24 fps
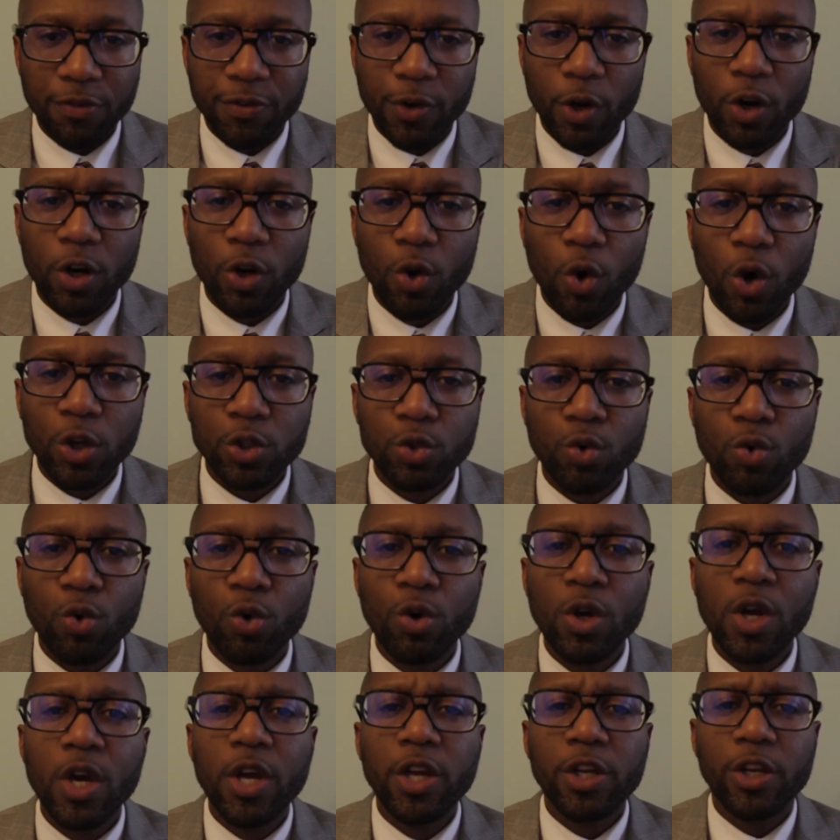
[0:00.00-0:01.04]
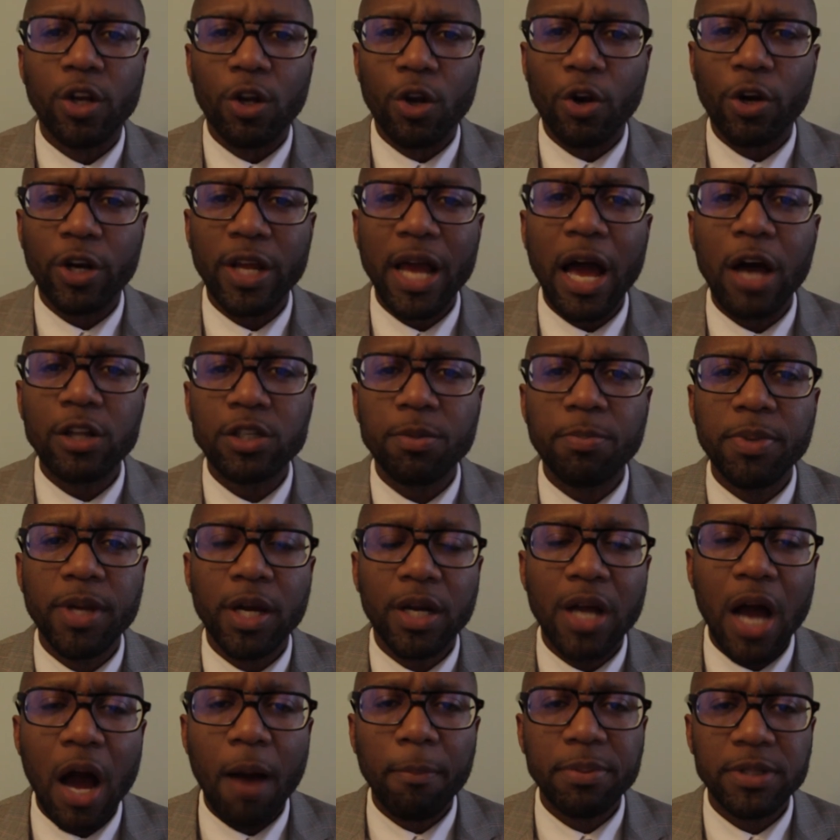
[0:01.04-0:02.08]
If you're in law school, you're learning how to be
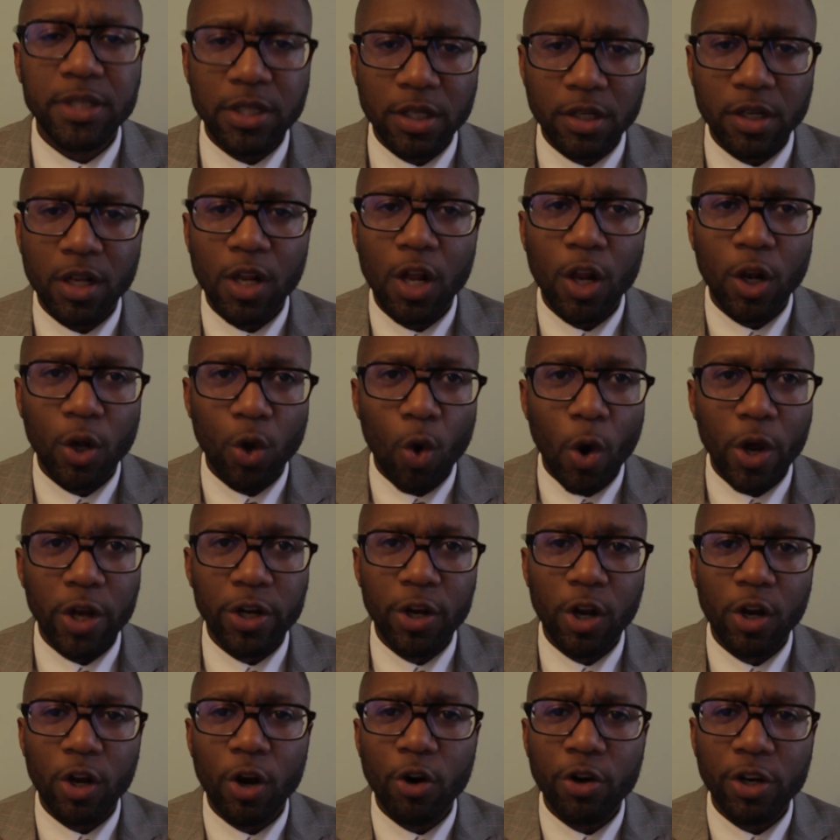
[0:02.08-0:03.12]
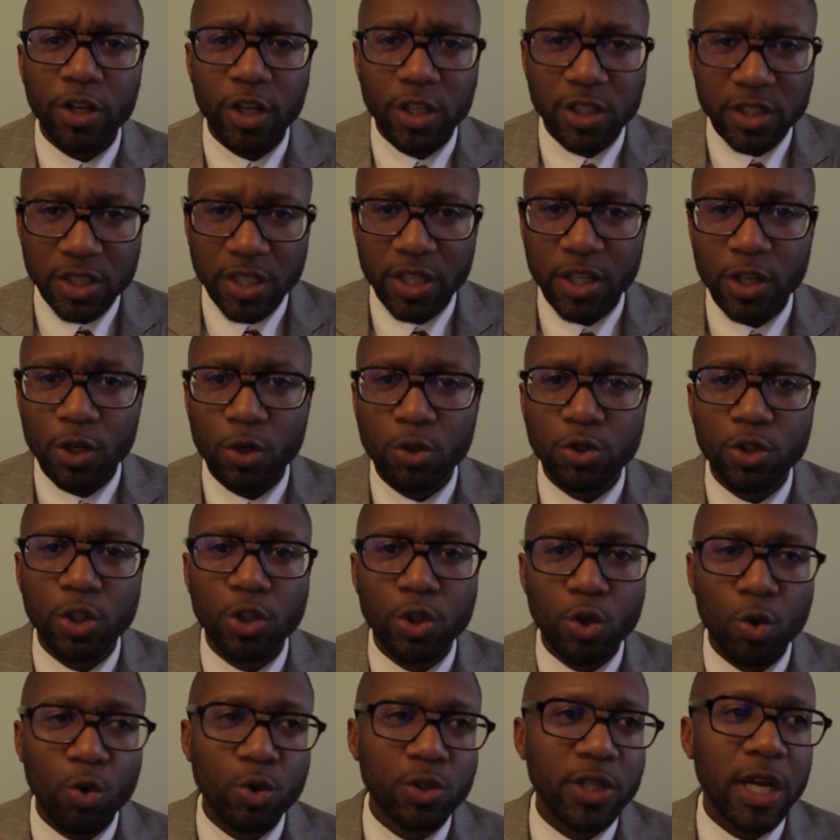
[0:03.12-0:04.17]
a competent lawyer. You're learning the skills,
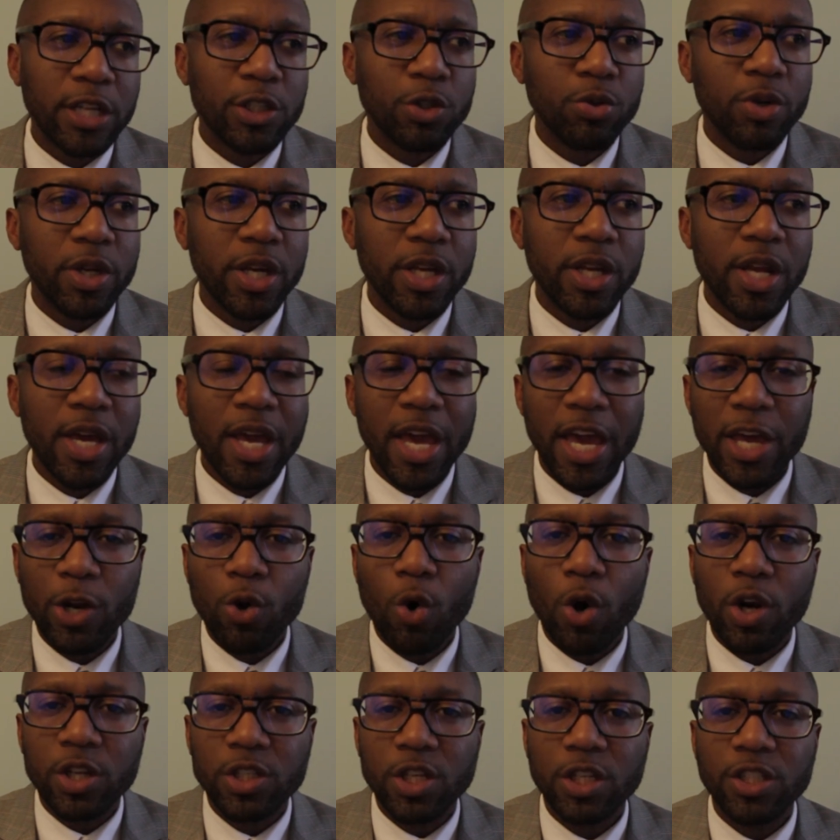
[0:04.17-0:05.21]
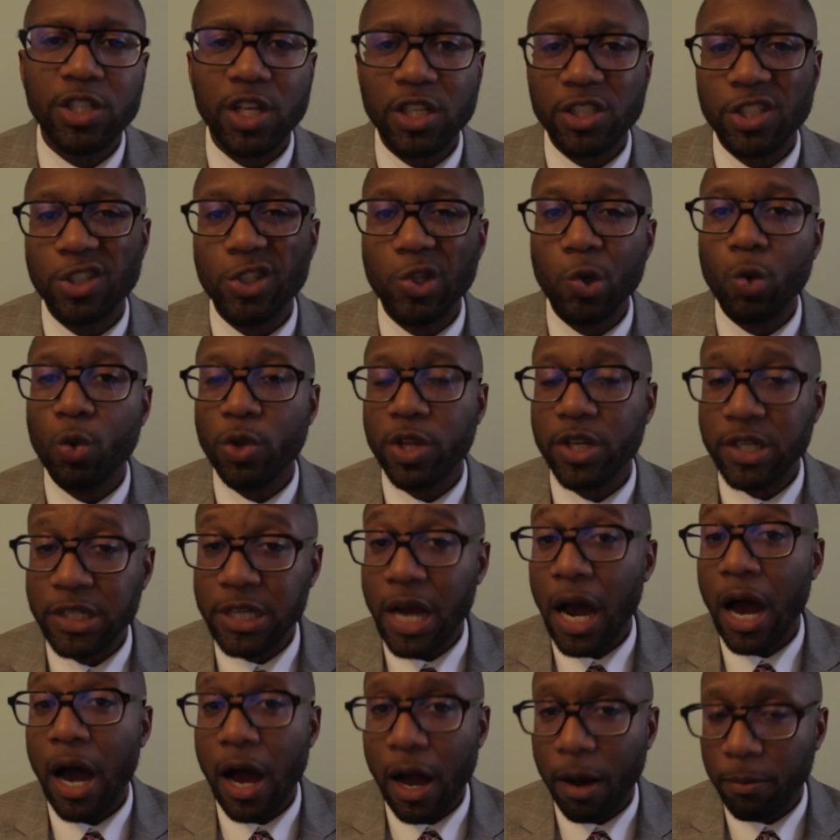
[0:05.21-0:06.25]
the tools that you need in order to just do the
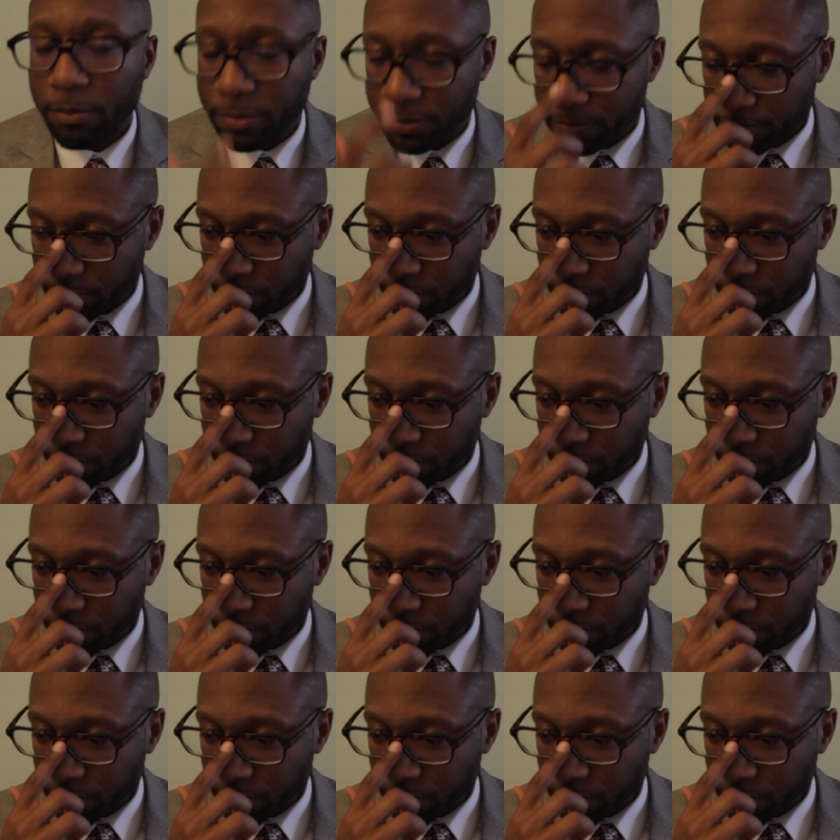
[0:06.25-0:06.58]
job.